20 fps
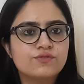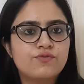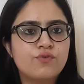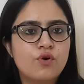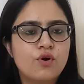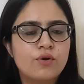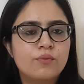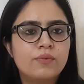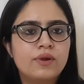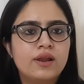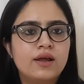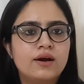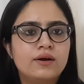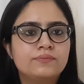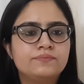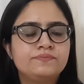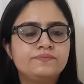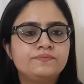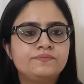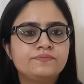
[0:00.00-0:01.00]
a
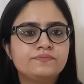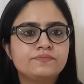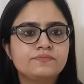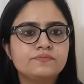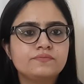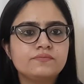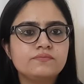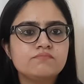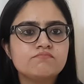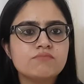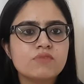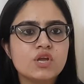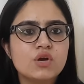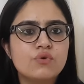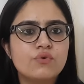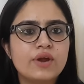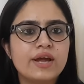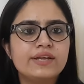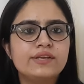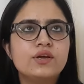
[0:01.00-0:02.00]
formula,
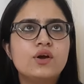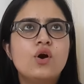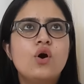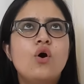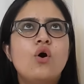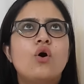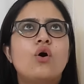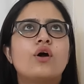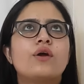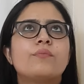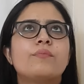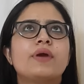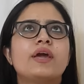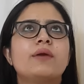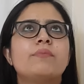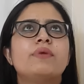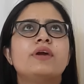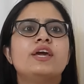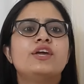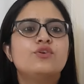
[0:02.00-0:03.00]
right? Or
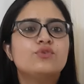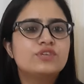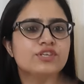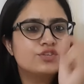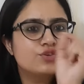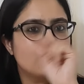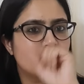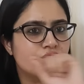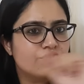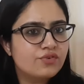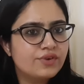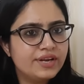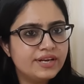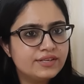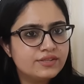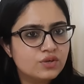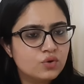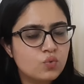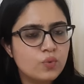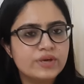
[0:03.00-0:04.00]
maybe you did not
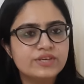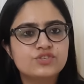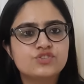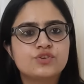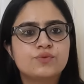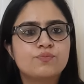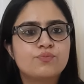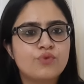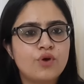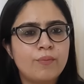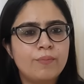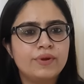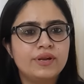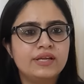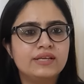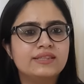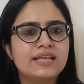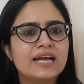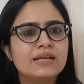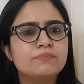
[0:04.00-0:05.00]
read the question
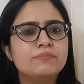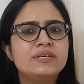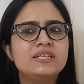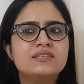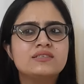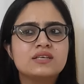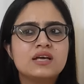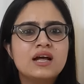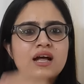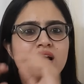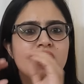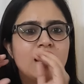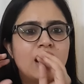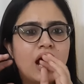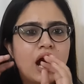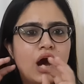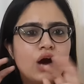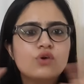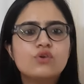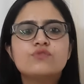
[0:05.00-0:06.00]
properly. That means
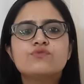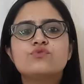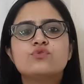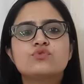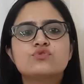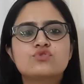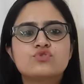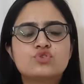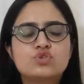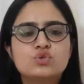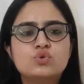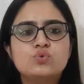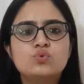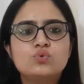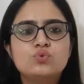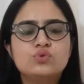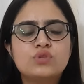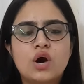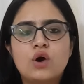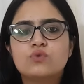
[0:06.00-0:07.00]
out of those
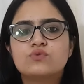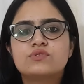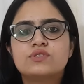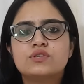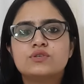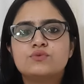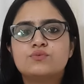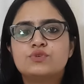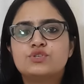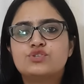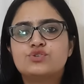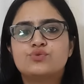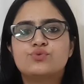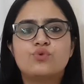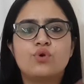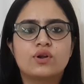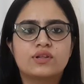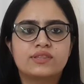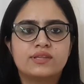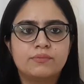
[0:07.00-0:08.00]
2,000 which you
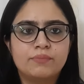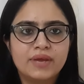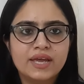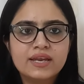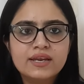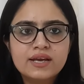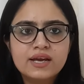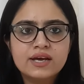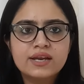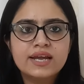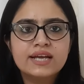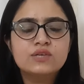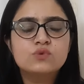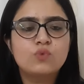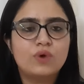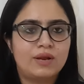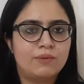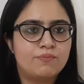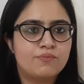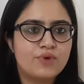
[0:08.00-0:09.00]
got them incorrect
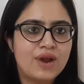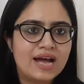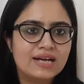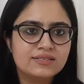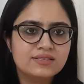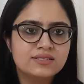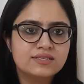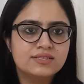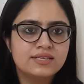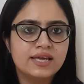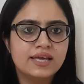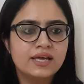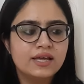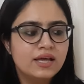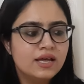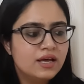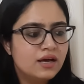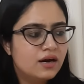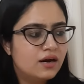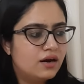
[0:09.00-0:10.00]
while practicing,
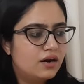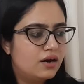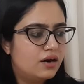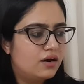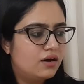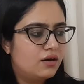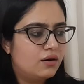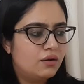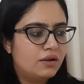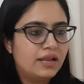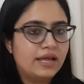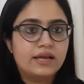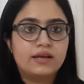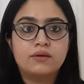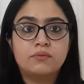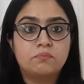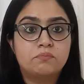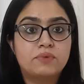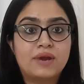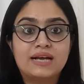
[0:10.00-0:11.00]

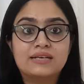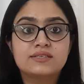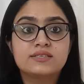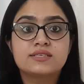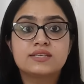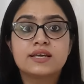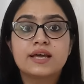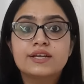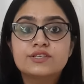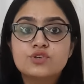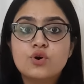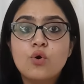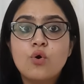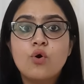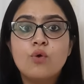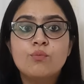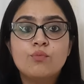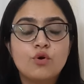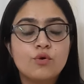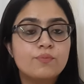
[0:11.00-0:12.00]
like practicing at
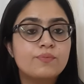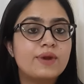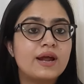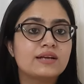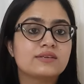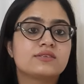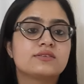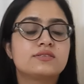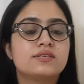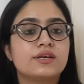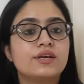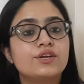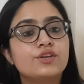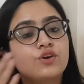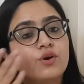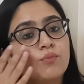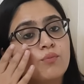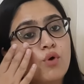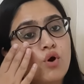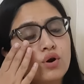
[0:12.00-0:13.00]
home or practicing in
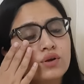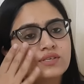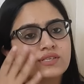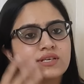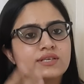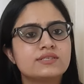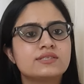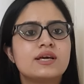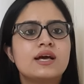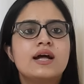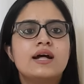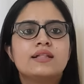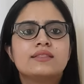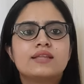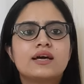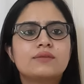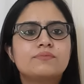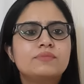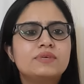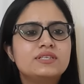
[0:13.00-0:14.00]
your mock test,
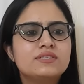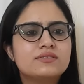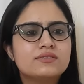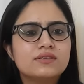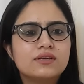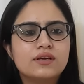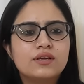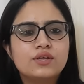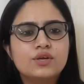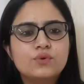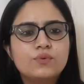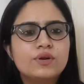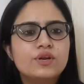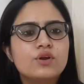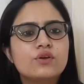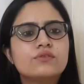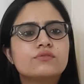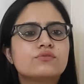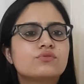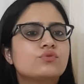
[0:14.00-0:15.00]
that means you were
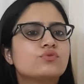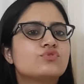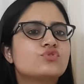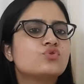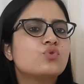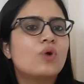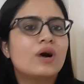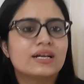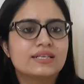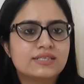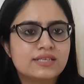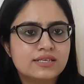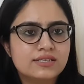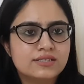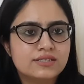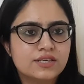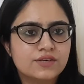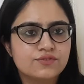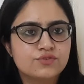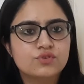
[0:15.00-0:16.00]
not so
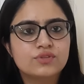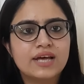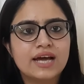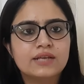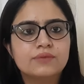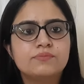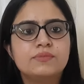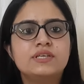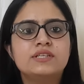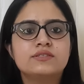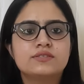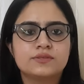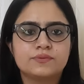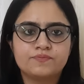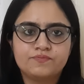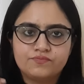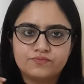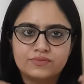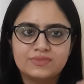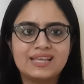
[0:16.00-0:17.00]
attentive. So that means
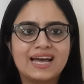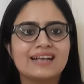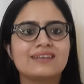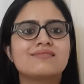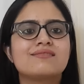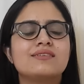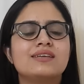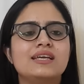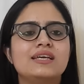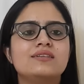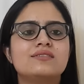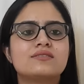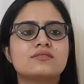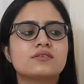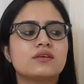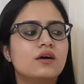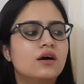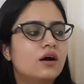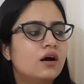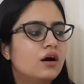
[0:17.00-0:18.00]
that needs
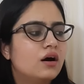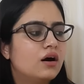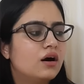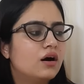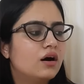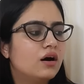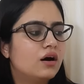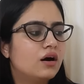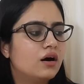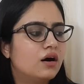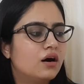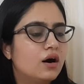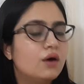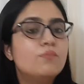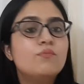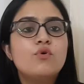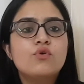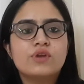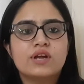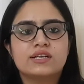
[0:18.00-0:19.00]
a
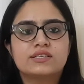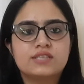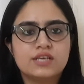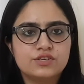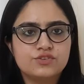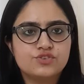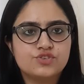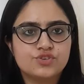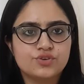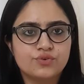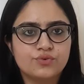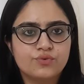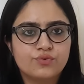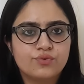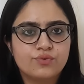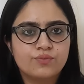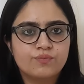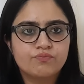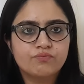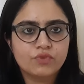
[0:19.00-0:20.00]
more attention,
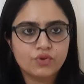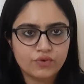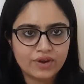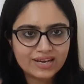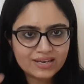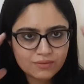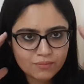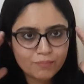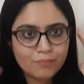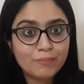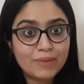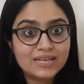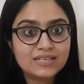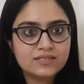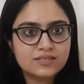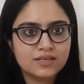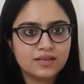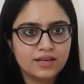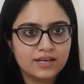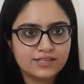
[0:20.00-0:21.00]
right?
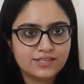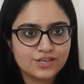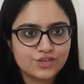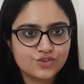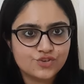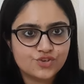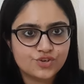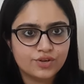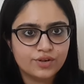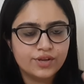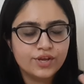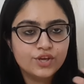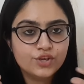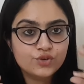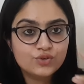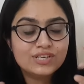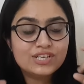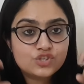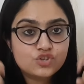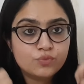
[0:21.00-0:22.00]
Mental attention. You
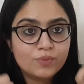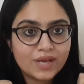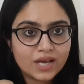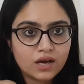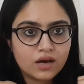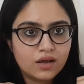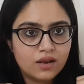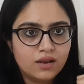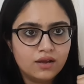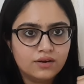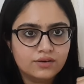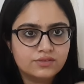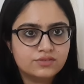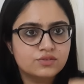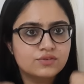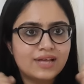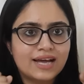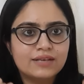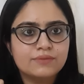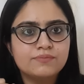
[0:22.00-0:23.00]
need to be alert. So
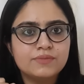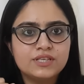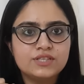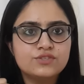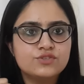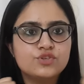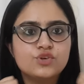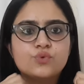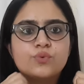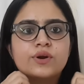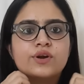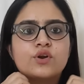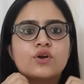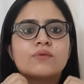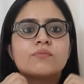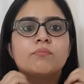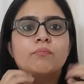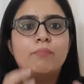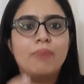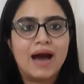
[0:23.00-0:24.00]
that means you were
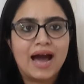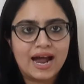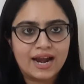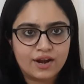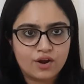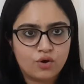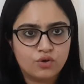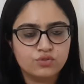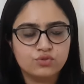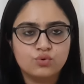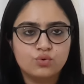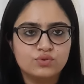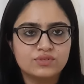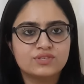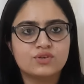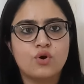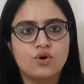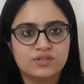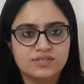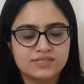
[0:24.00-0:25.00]
not bad on those
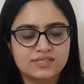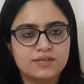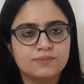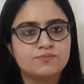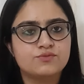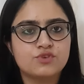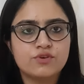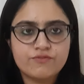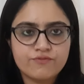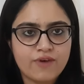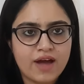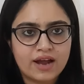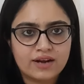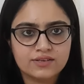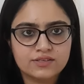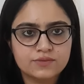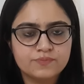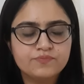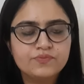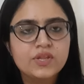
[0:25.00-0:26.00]
concepts or
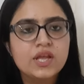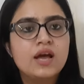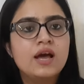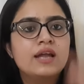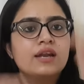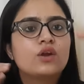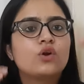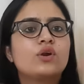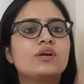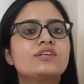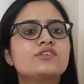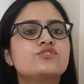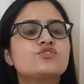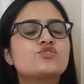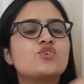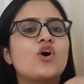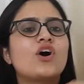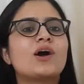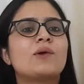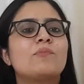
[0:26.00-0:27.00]
facts. Now let us
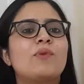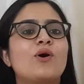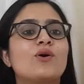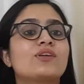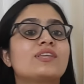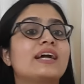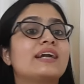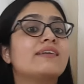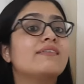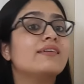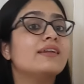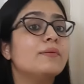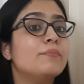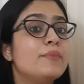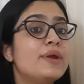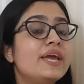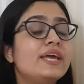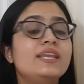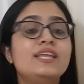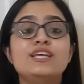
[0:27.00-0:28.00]
talk about that
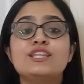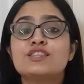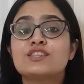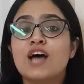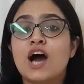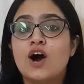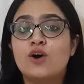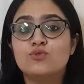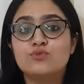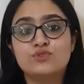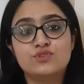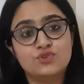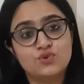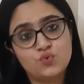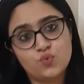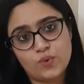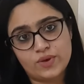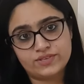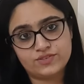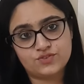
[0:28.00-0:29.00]
remaining
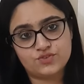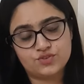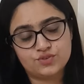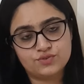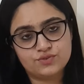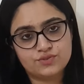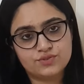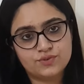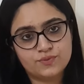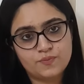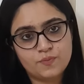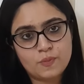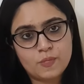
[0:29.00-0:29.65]
1,000 questions.